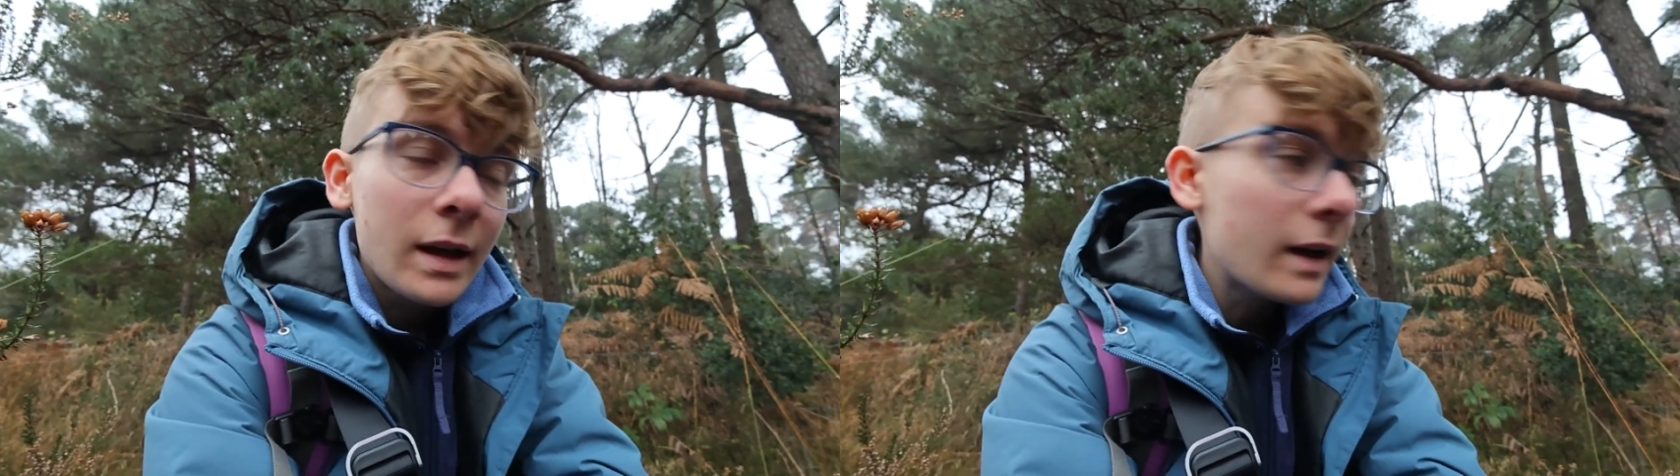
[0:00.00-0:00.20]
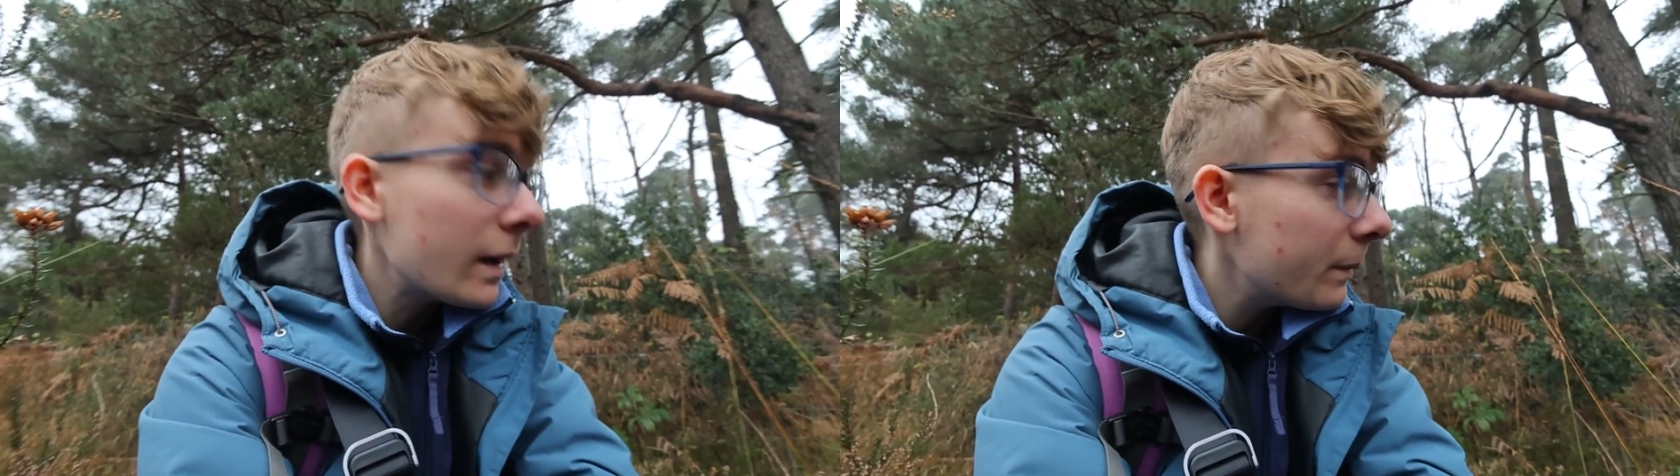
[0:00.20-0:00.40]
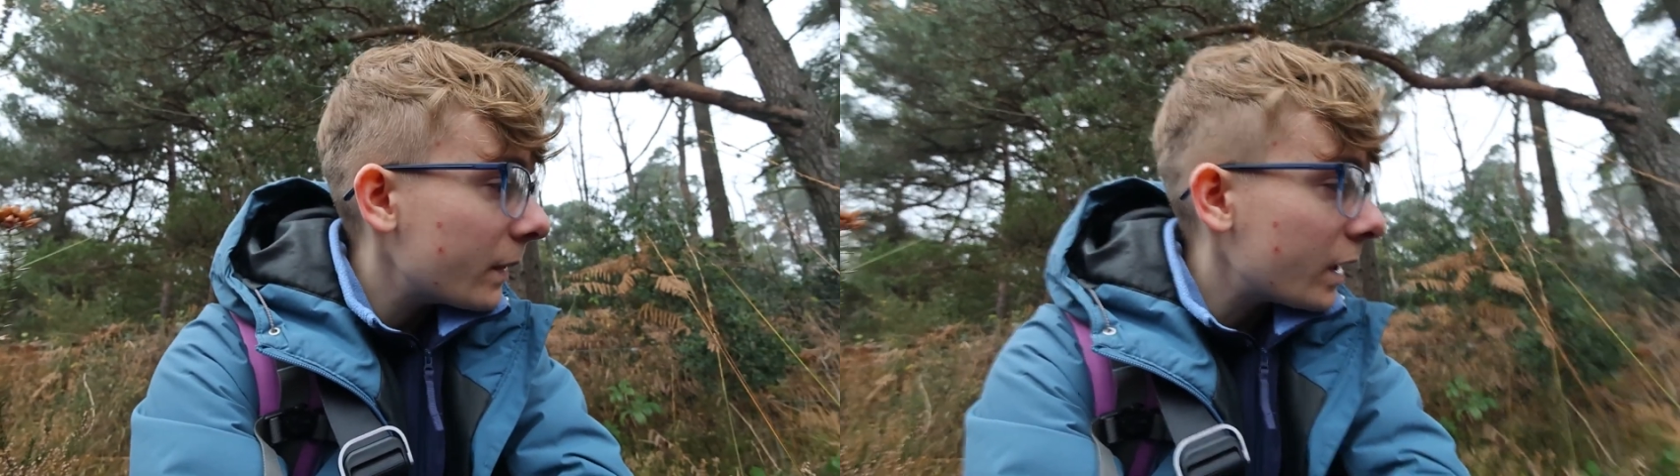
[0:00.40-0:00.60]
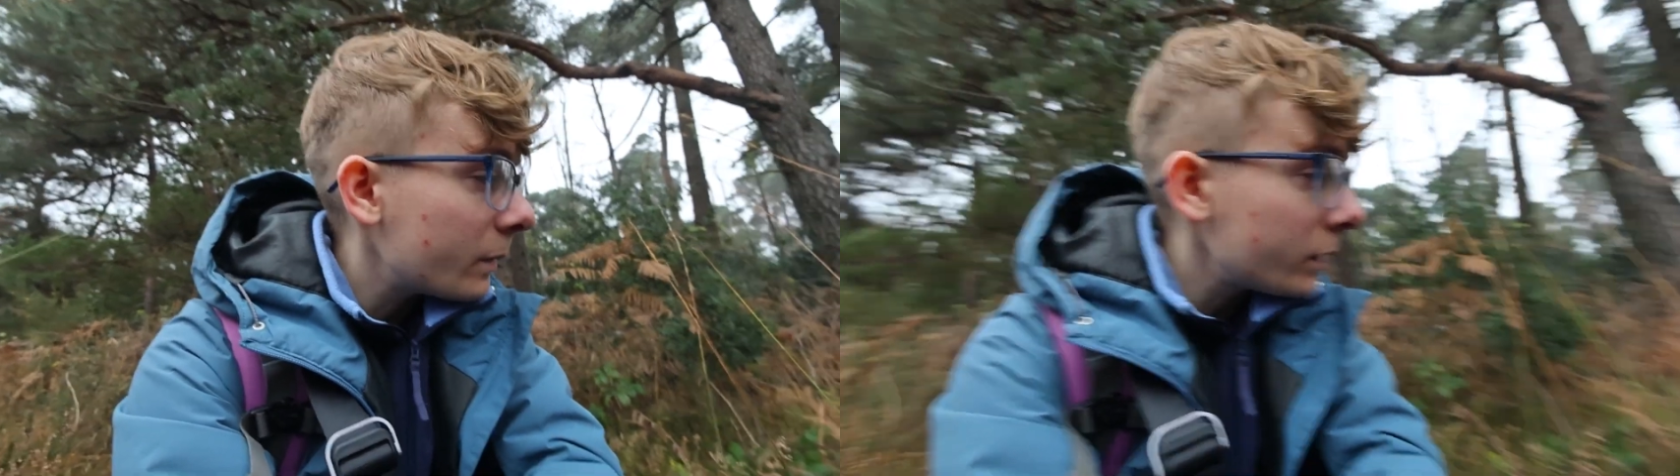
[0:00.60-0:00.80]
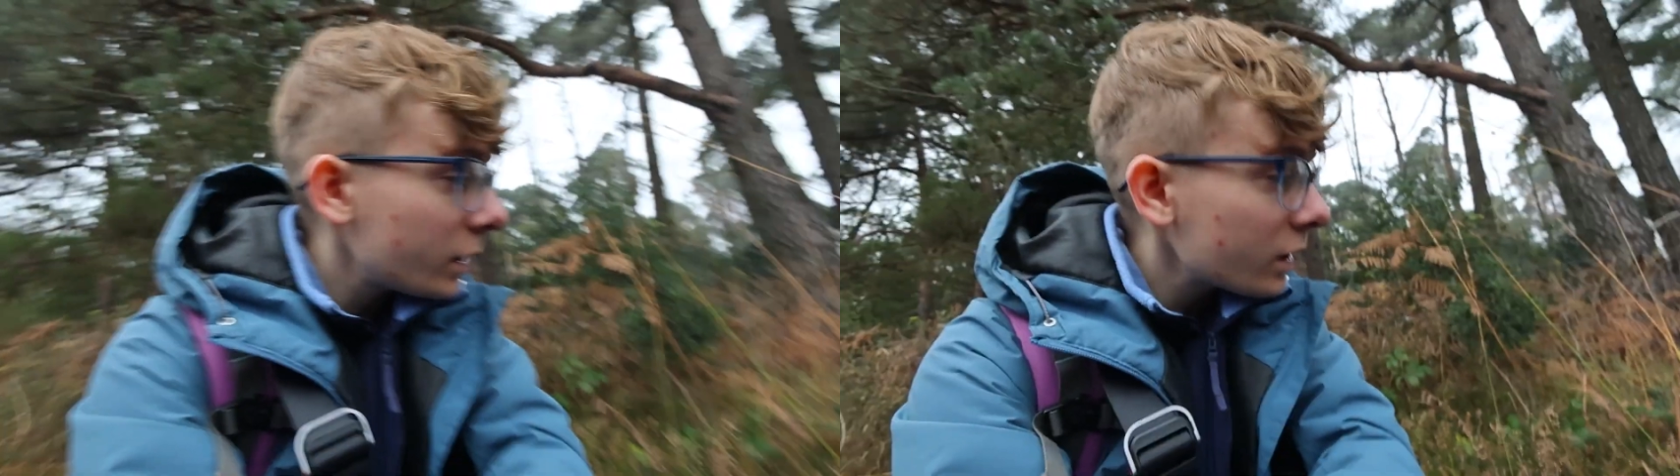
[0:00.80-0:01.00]
I'm
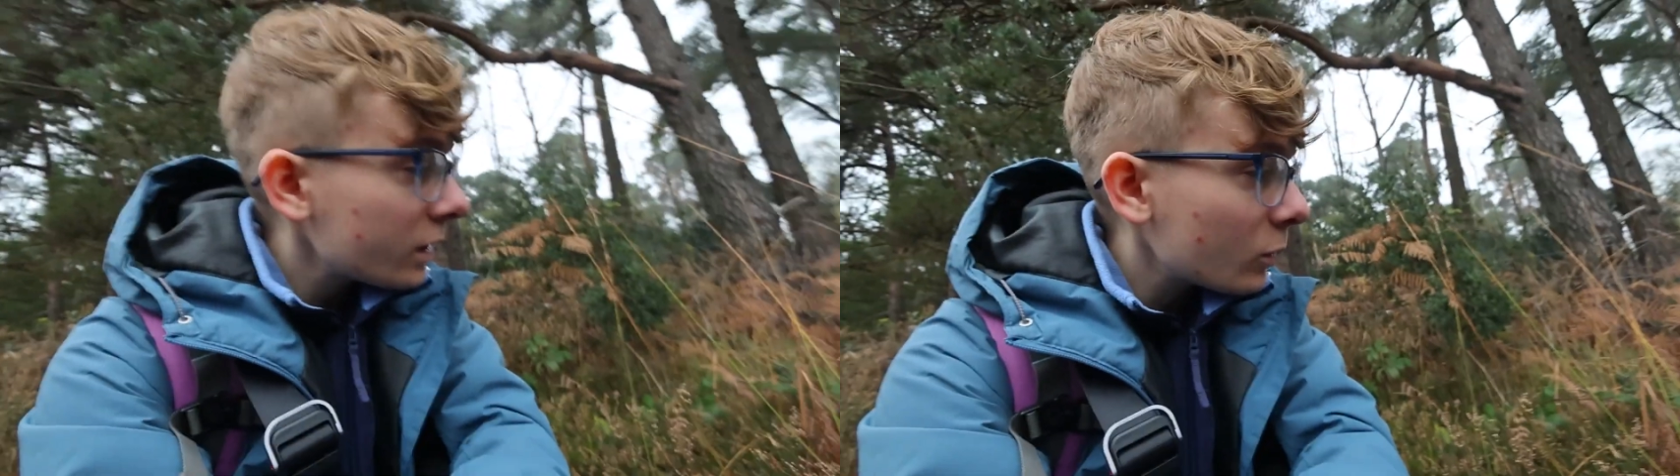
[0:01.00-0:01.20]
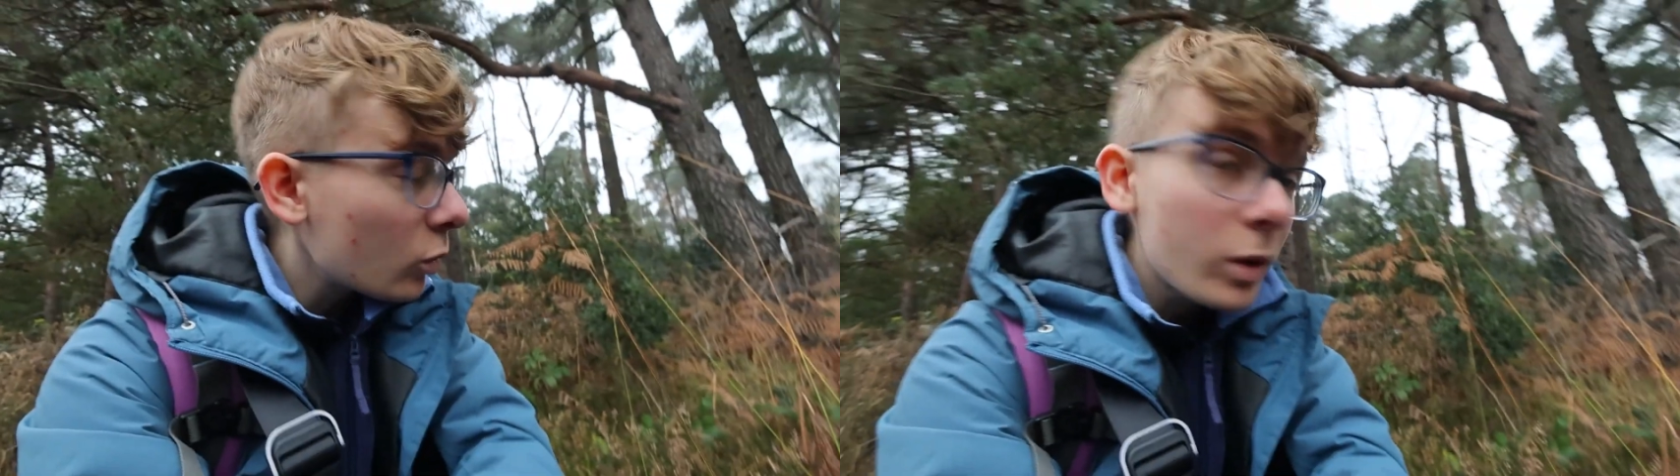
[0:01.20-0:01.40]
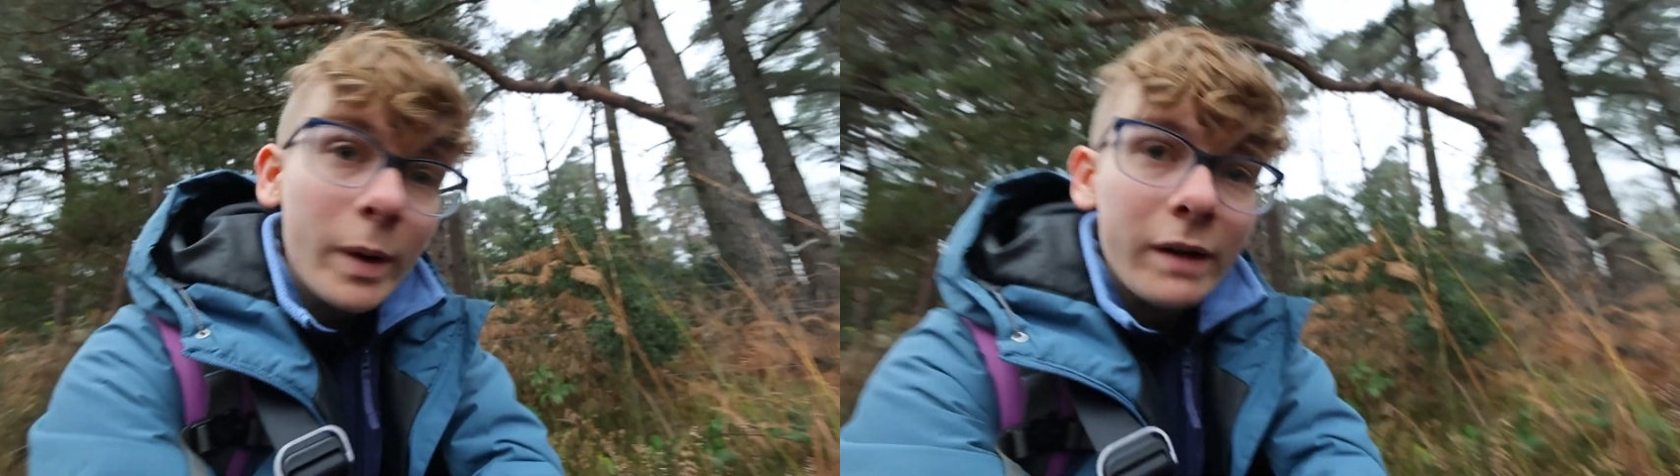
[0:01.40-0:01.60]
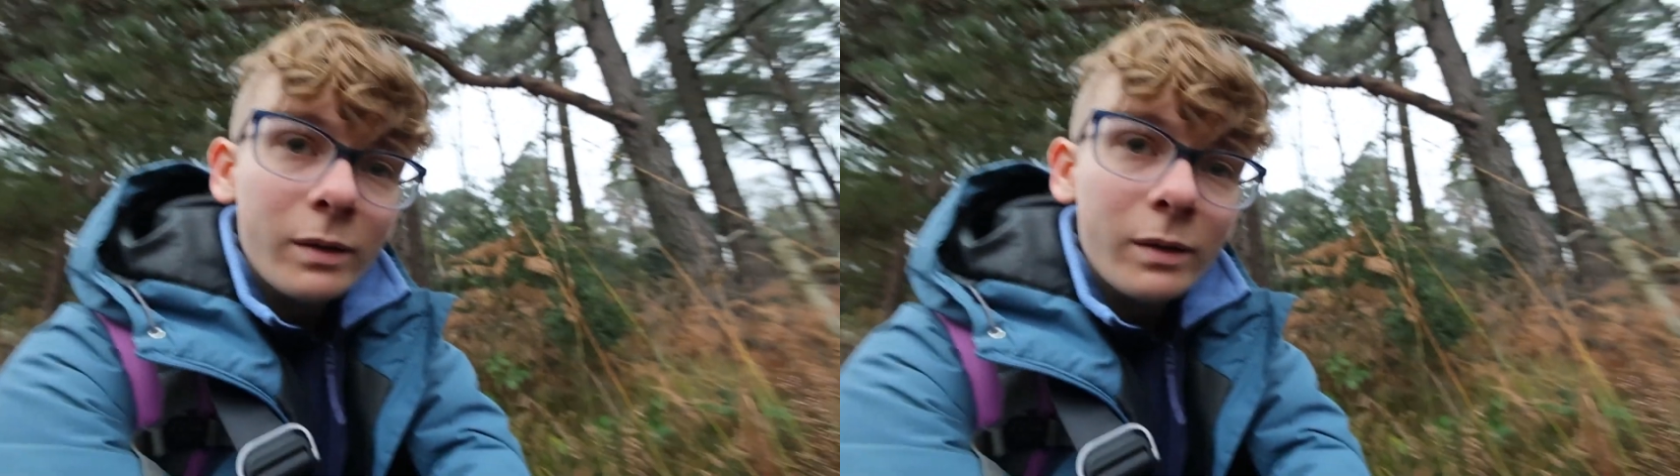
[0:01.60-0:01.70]
going to walk away